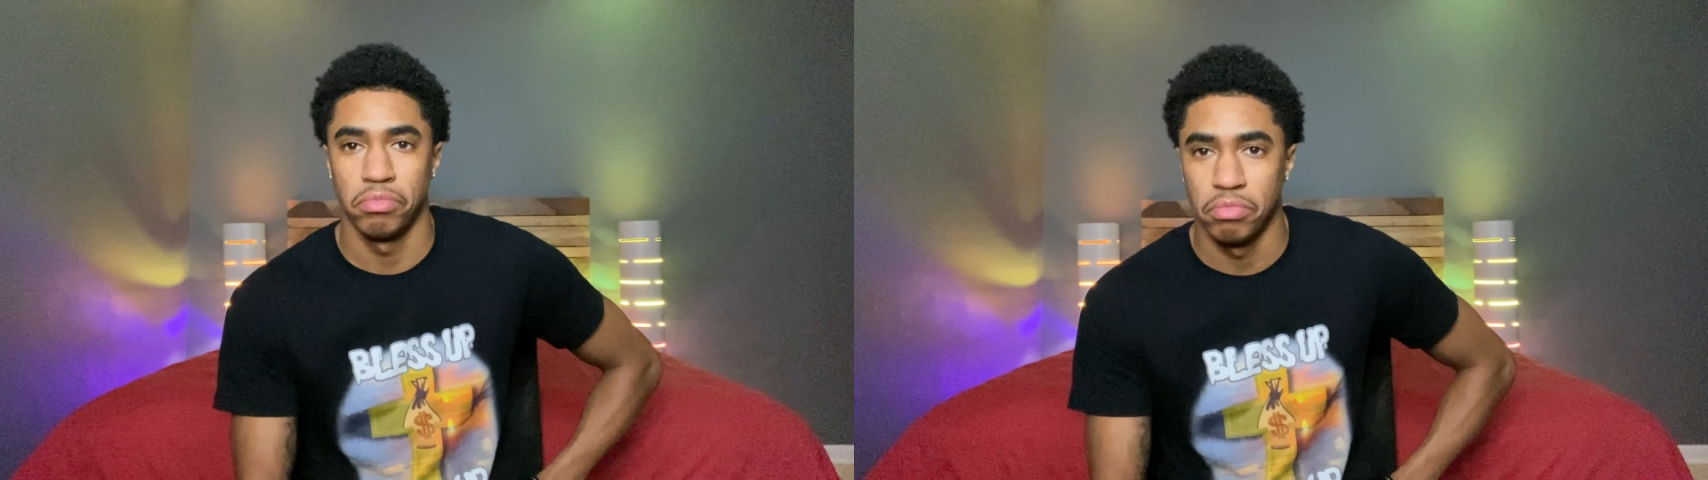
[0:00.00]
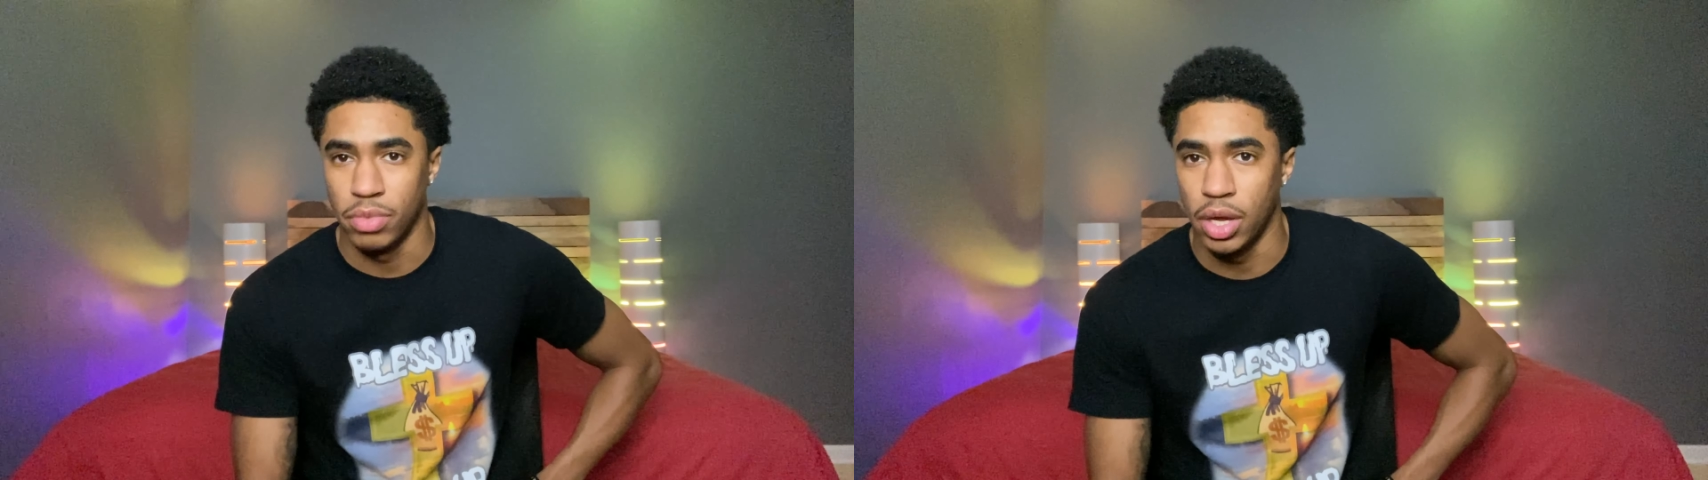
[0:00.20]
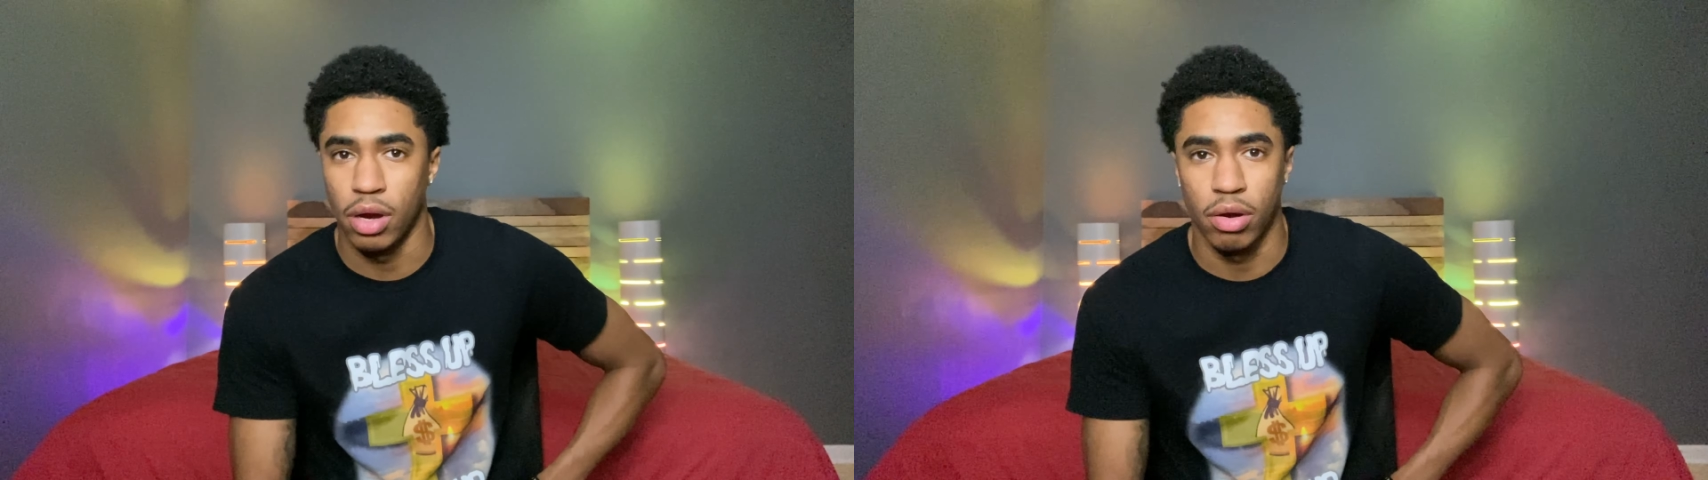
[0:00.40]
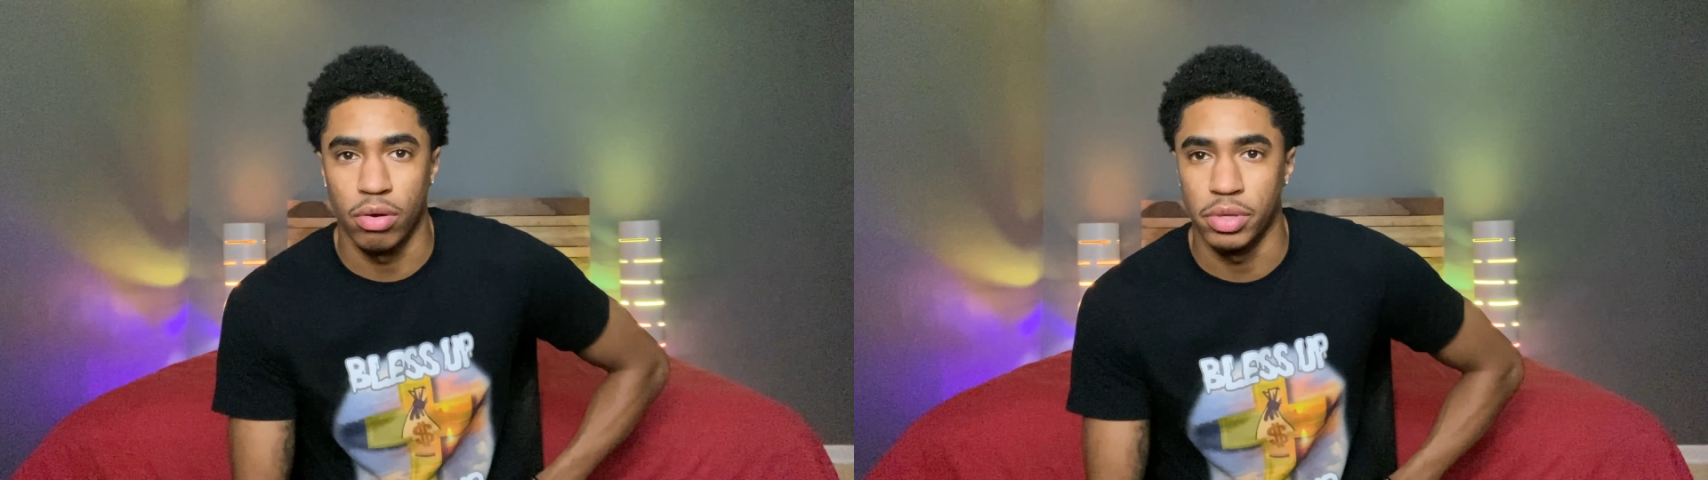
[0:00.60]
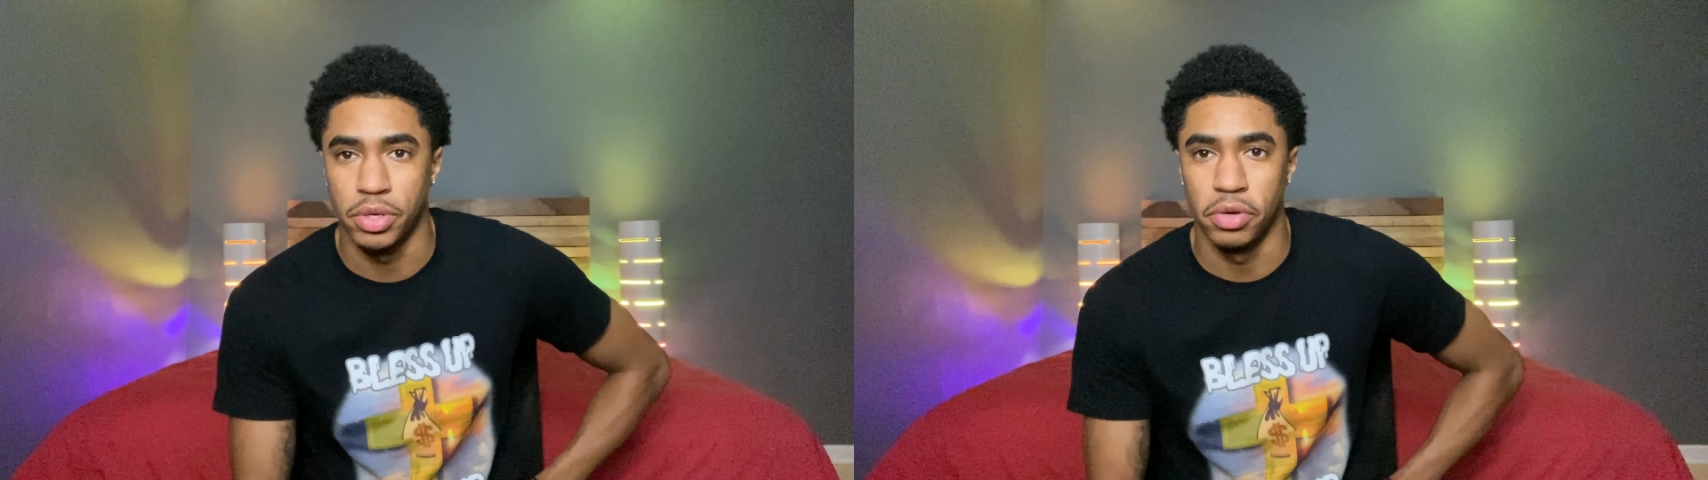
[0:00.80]
your hair
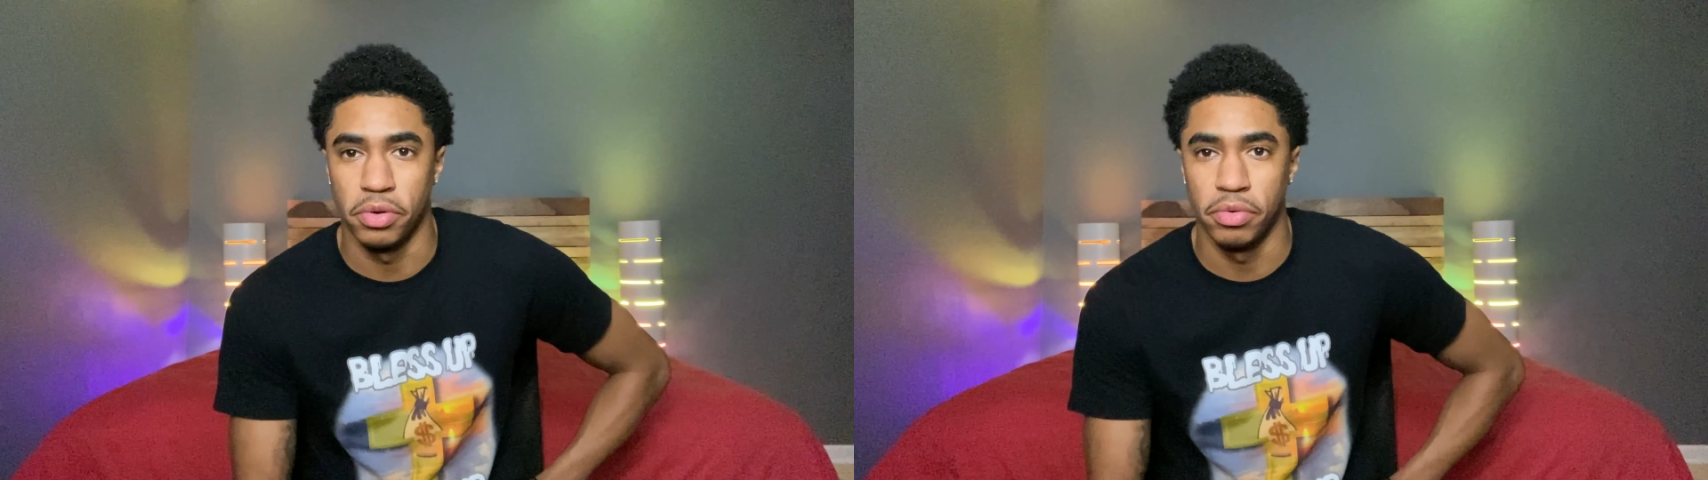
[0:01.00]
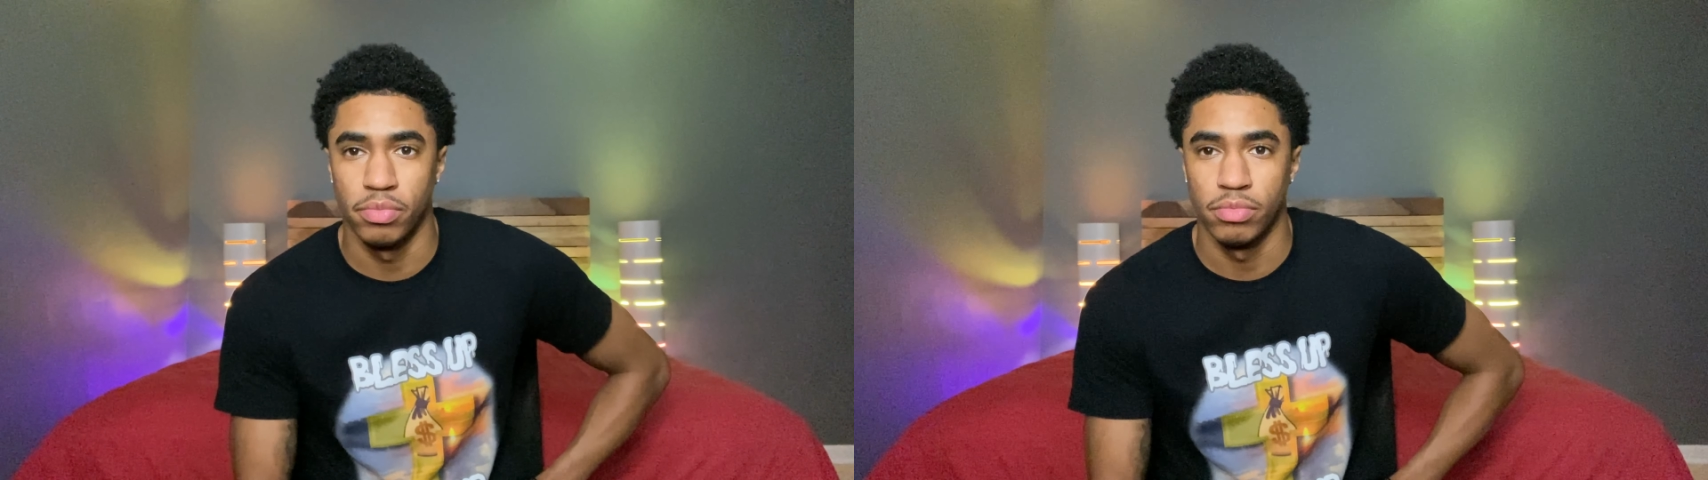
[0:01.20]
only grew